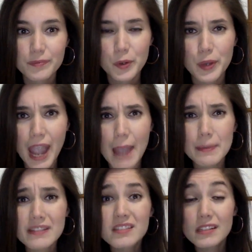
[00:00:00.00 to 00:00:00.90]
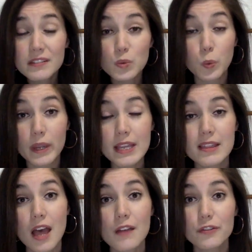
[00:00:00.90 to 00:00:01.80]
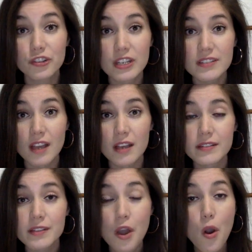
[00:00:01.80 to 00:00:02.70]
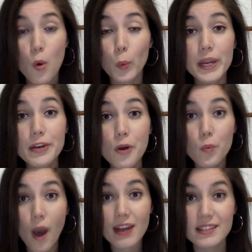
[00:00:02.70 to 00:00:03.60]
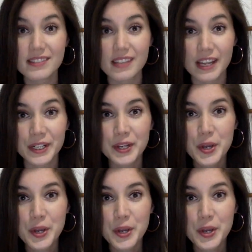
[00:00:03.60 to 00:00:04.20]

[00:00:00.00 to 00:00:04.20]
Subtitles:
Okay, but since we love Jesus, we don't want to sin.